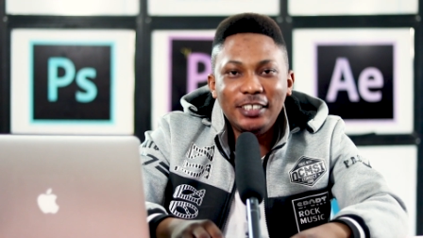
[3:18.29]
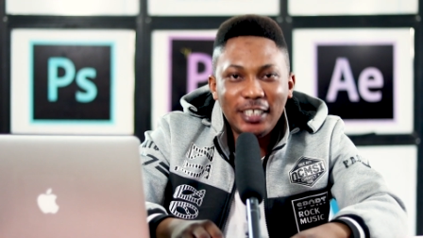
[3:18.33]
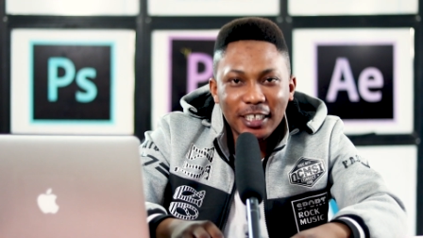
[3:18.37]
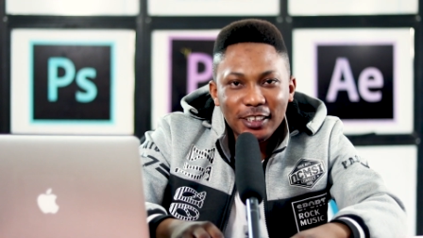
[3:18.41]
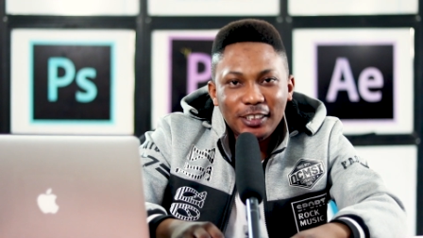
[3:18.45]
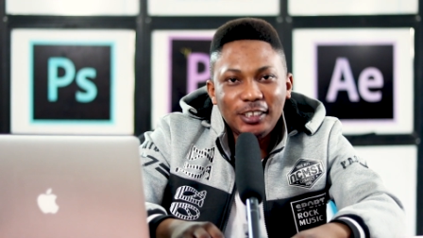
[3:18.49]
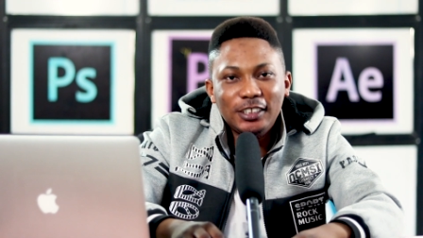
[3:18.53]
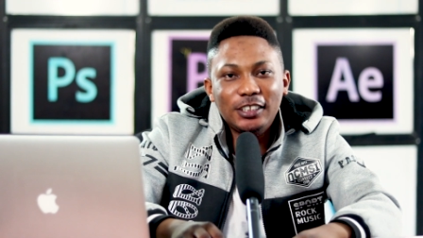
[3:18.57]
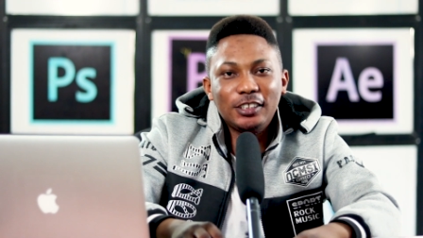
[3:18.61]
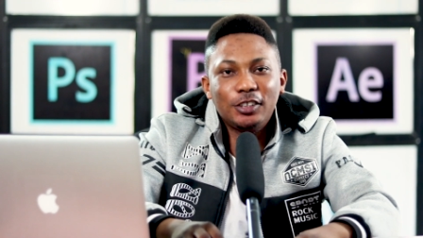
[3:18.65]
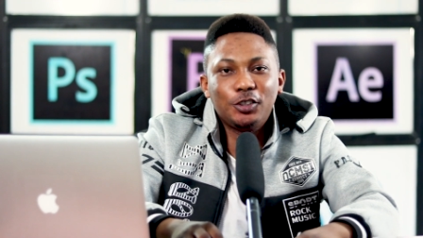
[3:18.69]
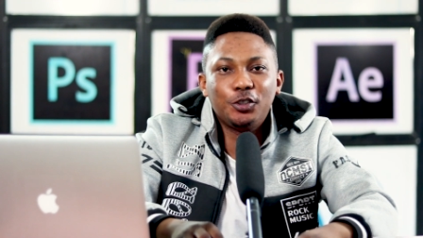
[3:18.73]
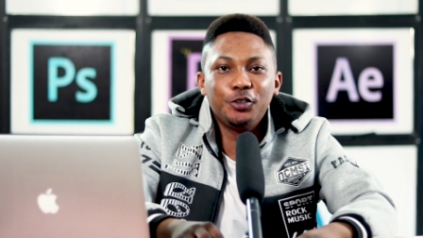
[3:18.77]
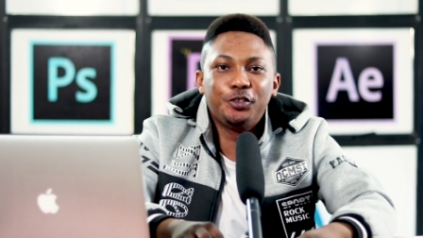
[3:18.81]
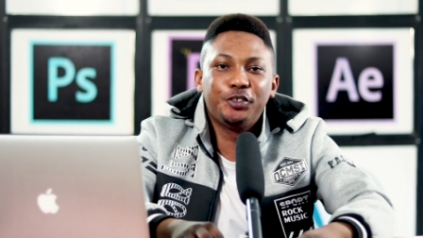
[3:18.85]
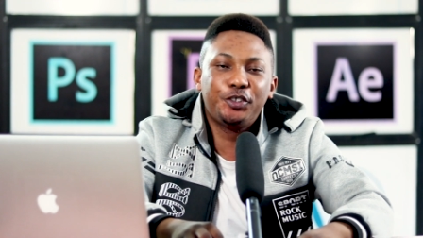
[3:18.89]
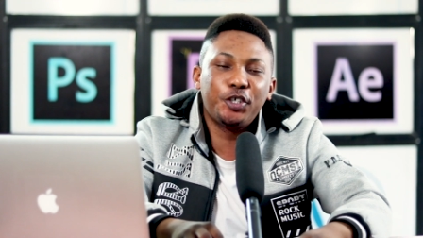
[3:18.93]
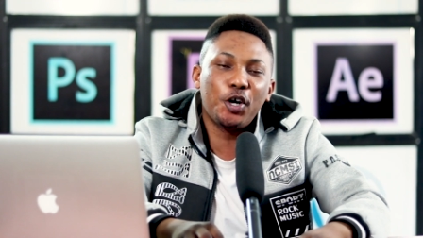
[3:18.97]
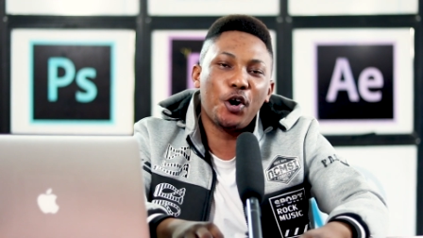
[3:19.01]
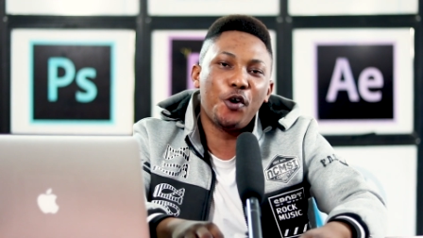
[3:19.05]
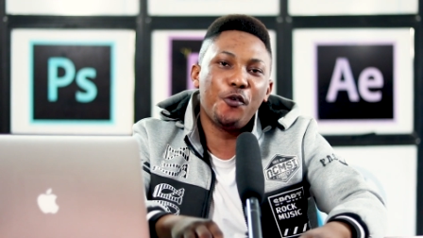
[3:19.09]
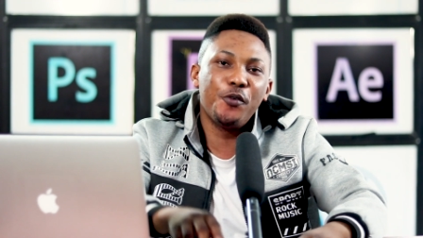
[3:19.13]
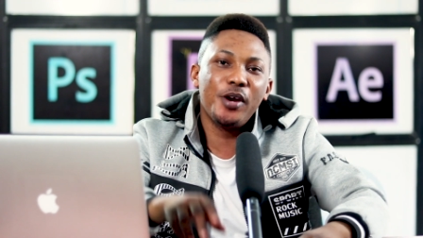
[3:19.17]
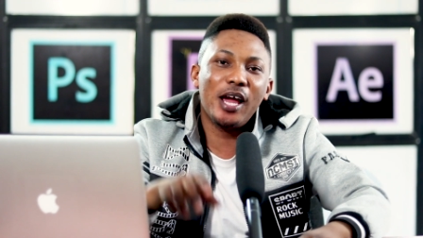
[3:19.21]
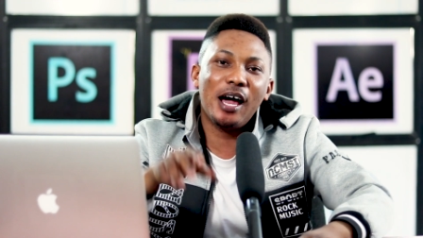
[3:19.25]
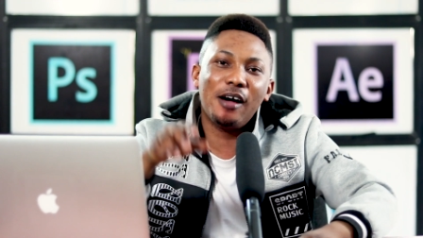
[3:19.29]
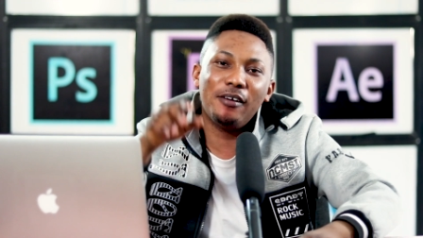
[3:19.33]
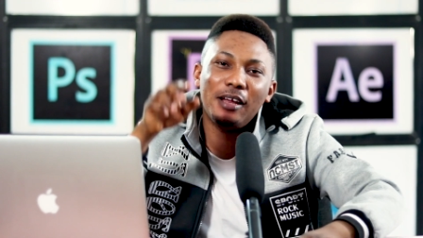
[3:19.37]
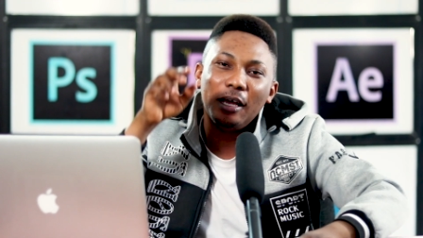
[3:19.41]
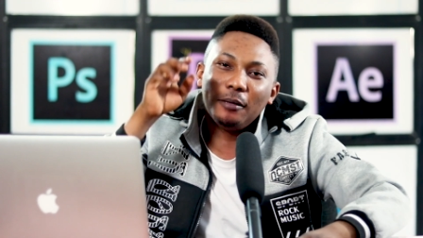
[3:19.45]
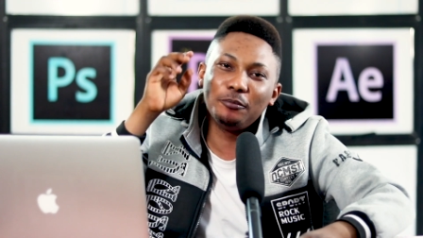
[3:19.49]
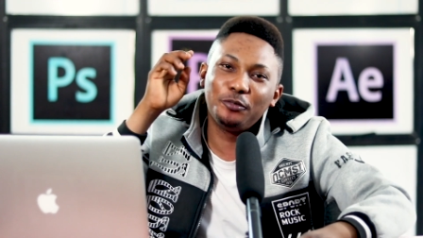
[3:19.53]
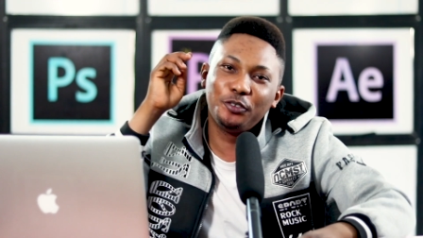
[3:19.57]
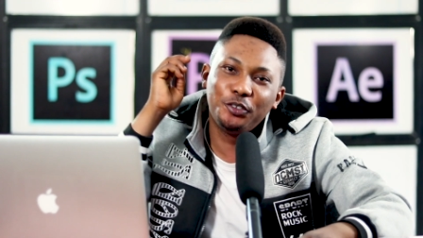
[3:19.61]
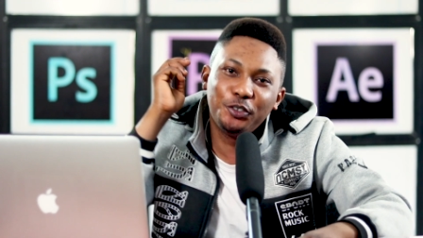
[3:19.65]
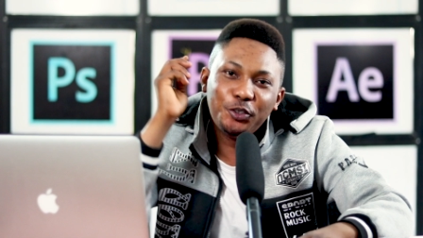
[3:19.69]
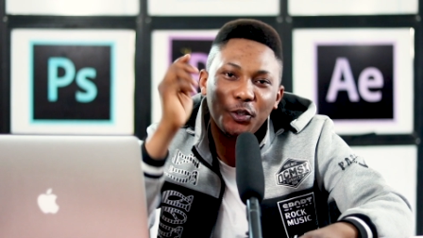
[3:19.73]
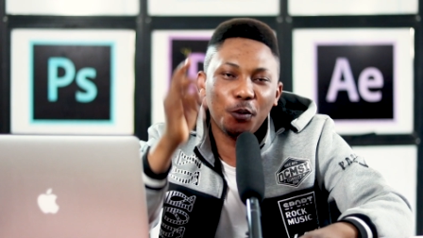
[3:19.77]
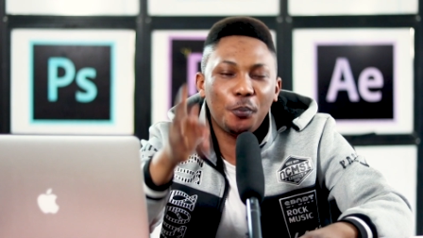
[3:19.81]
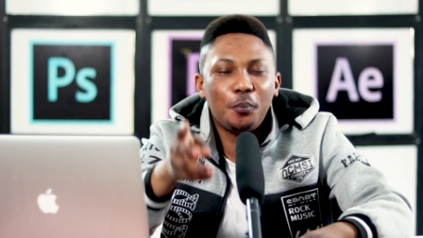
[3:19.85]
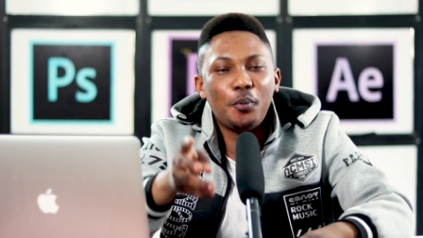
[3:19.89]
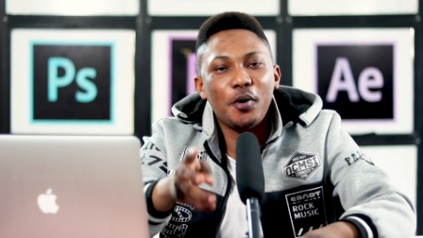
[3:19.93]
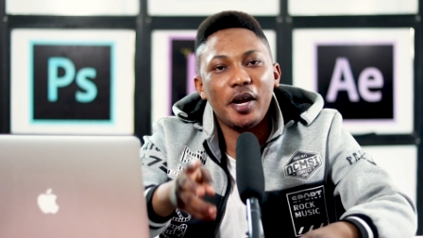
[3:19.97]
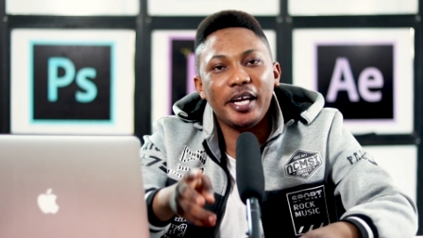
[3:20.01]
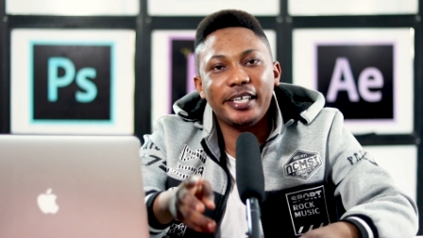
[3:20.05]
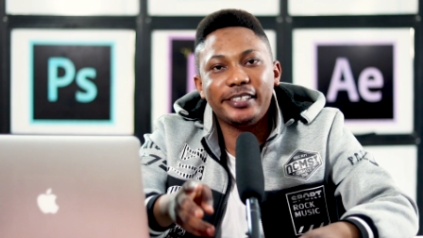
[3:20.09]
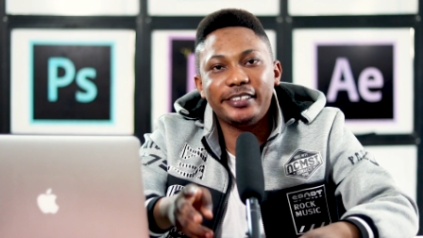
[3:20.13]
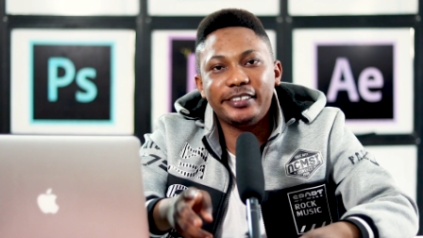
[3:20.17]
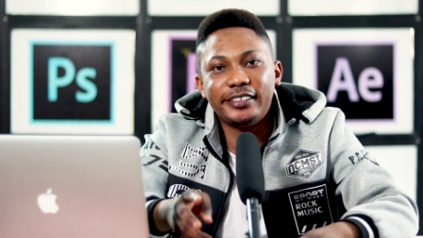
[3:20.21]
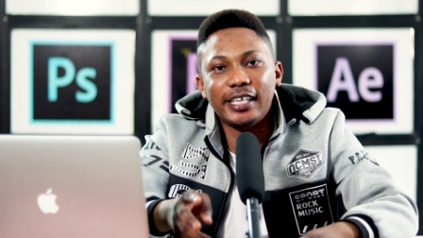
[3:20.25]
this tutorial. I'm
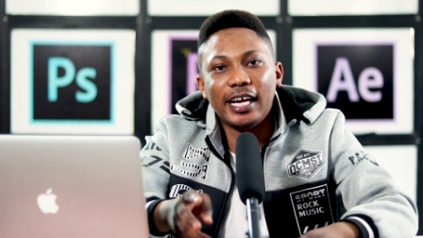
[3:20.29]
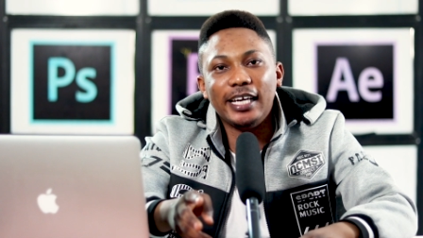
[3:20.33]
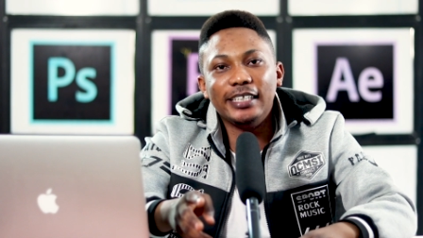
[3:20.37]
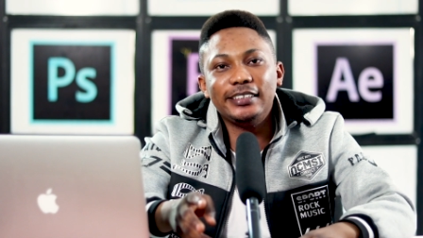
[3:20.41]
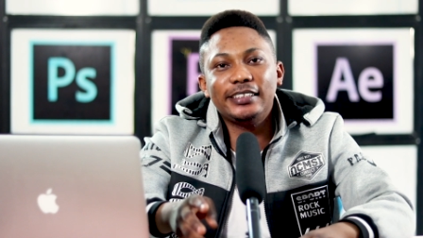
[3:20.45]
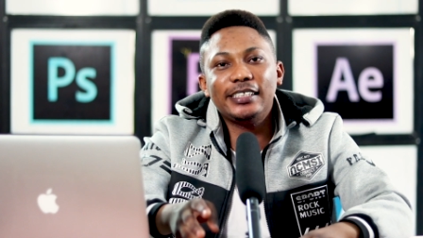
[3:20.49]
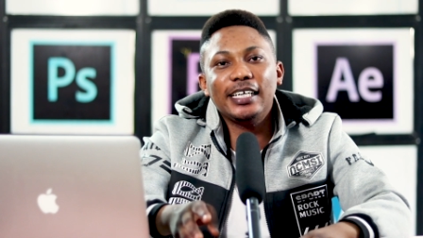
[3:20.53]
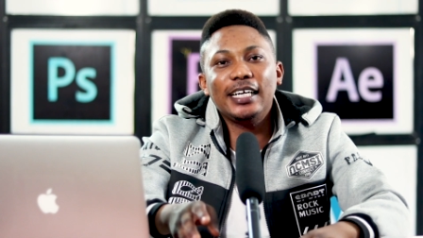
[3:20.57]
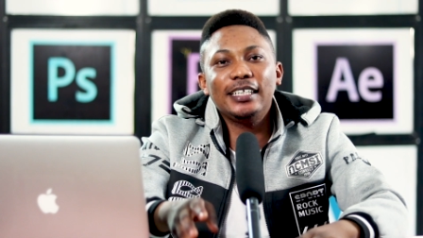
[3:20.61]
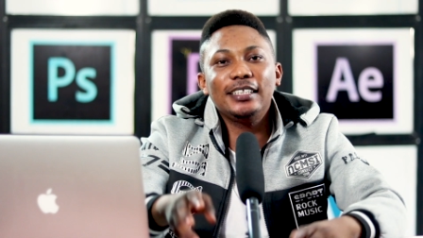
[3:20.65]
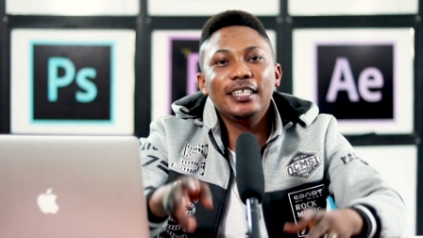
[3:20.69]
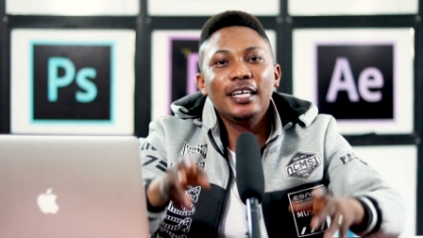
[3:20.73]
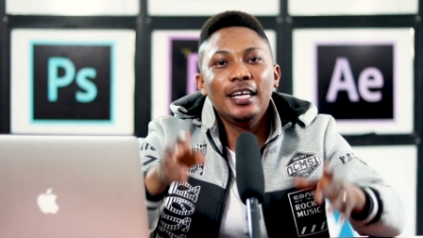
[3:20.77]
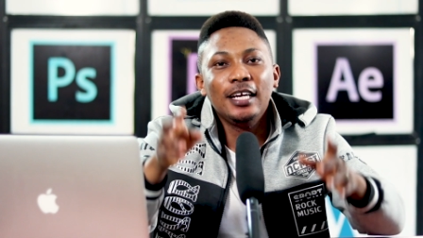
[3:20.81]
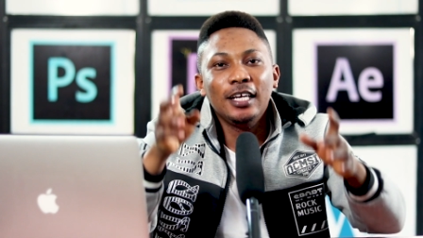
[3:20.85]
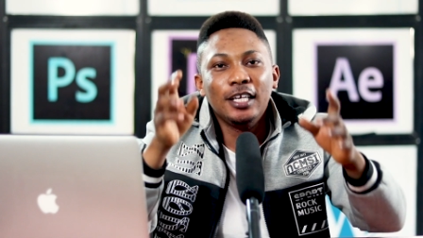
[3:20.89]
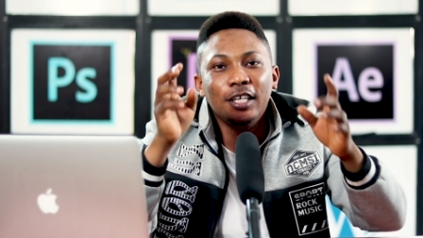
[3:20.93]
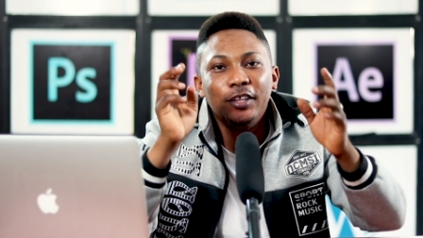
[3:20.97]
super excited.